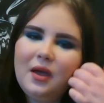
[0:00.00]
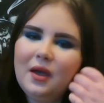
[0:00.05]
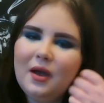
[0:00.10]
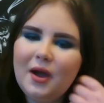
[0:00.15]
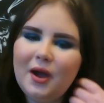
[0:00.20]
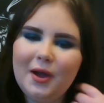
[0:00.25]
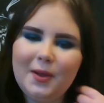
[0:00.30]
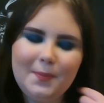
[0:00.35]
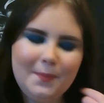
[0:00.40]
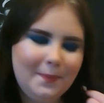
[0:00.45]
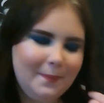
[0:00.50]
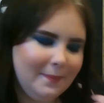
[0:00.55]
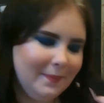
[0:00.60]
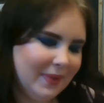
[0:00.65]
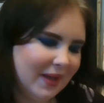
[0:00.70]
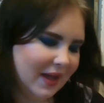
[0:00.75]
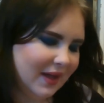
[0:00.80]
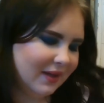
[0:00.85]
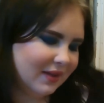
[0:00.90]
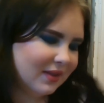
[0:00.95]
I'm
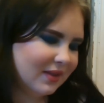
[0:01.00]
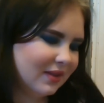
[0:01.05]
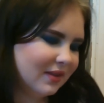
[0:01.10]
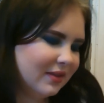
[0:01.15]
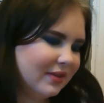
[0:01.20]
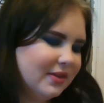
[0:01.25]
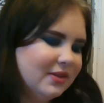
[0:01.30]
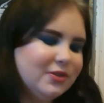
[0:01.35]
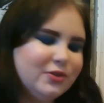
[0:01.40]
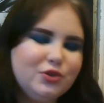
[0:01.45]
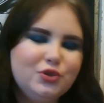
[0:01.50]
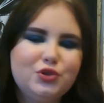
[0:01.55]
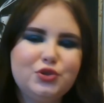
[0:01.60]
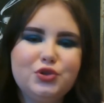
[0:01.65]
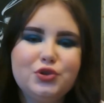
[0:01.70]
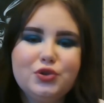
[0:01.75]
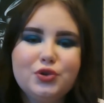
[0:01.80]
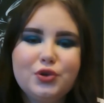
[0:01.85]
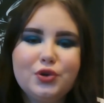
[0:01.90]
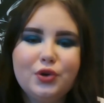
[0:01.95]
back. It
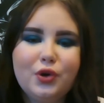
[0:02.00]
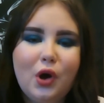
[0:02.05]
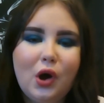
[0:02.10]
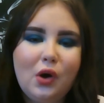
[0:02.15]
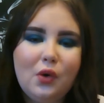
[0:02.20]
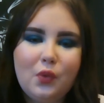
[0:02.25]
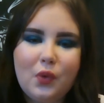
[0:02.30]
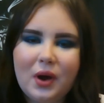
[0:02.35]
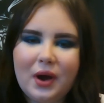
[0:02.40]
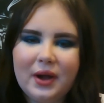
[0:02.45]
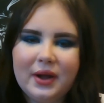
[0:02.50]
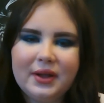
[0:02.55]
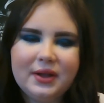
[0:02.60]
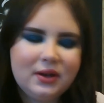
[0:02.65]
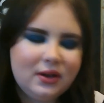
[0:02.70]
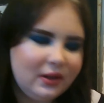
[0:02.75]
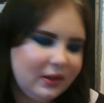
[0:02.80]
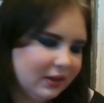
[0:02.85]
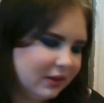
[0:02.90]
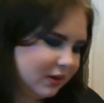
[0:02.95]
took a
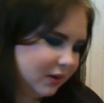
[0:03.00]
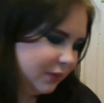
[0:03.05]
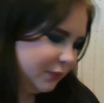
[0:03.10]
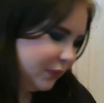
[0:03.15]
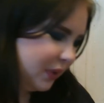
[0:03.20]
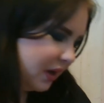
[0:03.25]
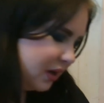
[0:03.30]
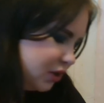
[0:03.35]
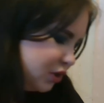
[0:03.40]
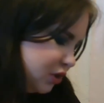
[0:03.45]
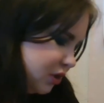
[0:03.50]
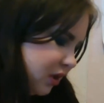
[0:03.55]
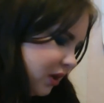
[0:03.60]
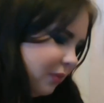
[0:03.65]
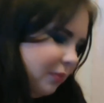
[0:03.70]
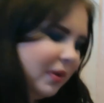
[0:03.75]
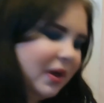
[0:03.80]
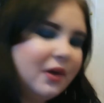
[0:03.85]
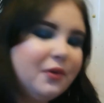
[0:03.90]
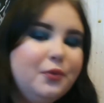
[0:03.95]
while, and I'm actually
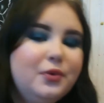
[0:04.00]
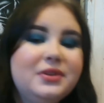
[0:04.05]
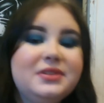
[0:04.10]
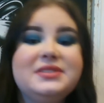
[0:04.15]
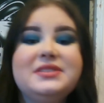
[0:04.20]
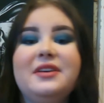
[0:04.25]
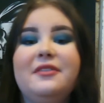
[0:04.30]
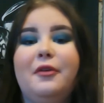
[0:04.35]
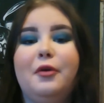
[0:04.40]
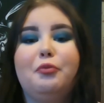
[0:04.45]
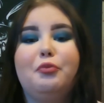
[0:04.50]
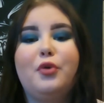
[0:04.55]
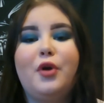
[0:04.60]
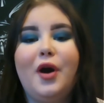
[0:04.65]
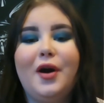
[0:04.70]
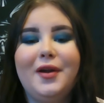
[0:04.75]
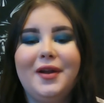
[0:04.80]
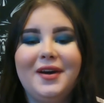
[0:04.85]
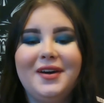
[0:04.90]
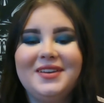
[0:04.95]
back with seven
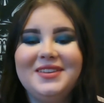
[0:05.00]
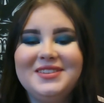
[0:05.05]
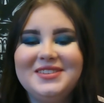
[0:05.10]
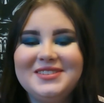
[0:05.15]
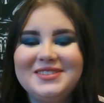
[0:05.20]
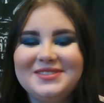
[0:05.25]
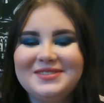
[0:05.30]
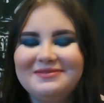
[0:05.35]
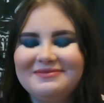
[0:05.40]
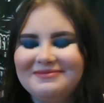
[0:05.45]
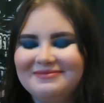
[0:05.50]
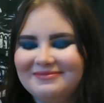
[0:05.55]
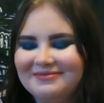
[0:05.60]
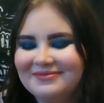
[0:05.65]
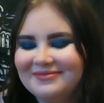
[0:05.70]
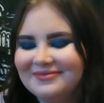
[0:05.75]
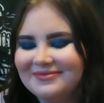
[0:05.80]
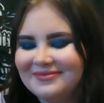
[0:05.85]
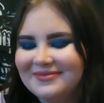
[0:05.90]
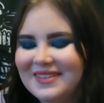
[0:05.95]
products.
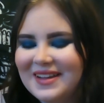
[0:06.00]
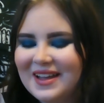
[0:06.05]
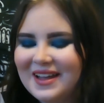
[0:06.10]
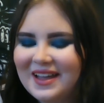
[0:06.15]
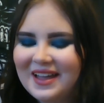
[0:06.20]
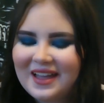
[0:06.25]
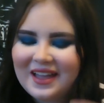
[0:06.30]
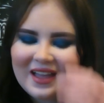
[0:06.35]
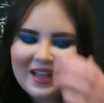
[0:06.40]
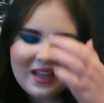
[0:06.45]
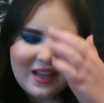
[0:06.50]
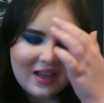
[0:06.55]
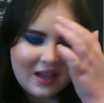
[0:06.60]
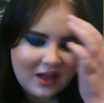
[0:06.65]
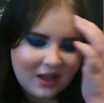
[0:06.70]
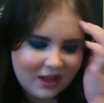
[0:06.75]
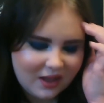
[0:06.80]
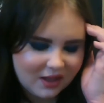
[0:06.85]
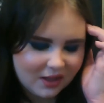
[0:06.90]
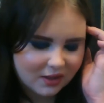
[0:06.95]

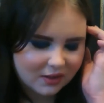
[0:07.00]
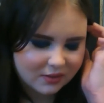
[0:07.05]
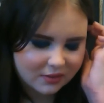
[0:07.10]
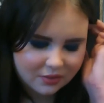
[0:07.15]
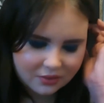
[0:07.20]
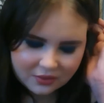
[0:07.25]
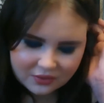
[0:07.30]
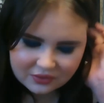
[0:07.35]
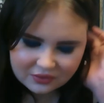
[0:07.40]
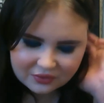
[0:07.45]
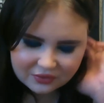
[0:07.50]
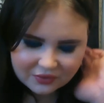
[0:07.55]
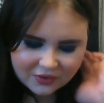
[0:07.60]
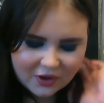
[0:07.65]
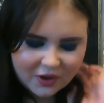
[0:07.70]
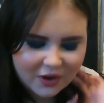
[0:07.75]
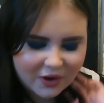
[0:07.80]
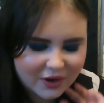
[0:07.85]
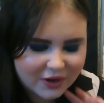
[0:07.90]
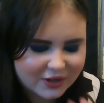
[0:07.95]
But
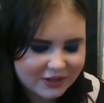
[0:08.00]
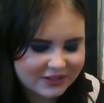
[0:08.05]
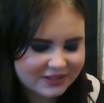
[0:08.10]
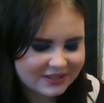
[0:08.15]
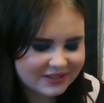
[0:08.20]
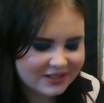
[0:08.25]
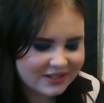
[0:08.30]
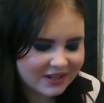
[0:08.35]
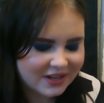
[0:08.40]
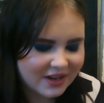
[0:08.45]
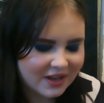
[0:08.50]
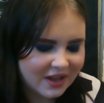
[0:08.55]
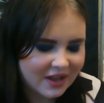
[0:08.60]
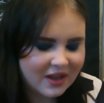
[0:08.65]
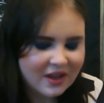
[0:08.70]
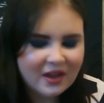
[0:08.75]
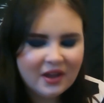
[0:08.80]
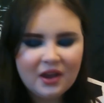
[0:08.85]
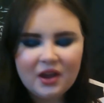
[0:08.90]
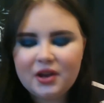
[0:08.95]
first,
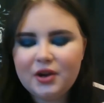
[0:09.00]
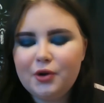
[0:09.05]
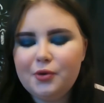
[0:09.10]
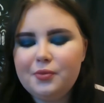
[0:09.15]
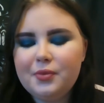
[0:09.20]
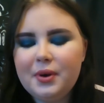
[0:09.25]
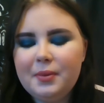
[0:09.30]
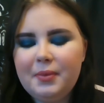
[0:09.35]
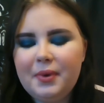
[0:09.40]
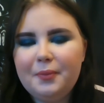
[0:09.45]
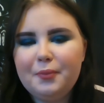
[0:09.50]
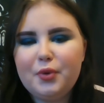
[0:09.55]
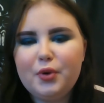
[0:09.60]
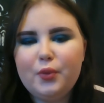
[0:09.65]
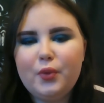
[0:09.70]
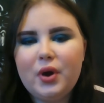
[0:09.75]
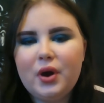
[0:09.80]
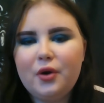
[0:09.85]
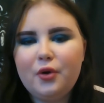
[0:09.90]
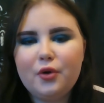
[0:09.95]
I don't remember
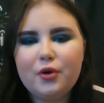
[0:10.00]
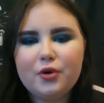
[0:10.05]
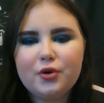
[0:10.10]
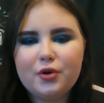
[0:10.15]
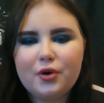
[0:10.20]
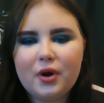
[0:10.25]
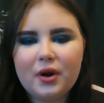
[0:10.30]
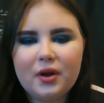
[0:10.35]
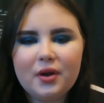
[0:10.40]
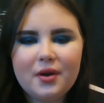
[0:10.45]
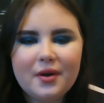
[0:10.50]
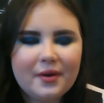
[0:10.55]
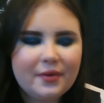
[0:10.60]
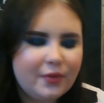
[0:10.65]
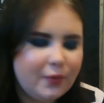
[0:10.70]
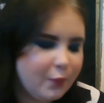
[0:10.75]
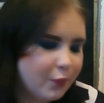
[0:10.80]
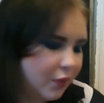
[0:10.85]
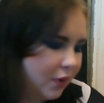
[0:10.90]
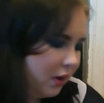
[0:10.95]
what order I got the
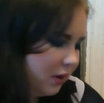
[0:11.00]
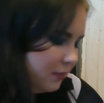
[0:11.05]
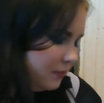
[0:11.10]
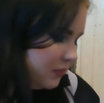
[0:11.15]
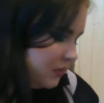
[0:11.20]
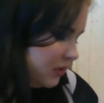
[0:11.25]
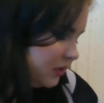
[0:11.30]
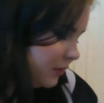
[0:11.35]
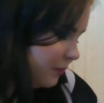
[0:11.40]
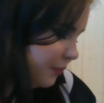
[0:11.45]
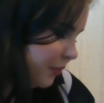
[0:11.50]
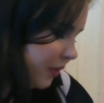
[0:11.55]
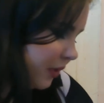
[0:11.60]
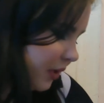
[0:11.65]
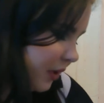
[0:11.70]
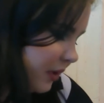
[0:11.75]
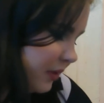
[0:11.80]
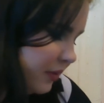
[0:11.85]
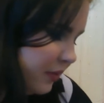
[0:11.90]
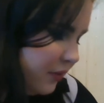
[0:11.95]
prompts, but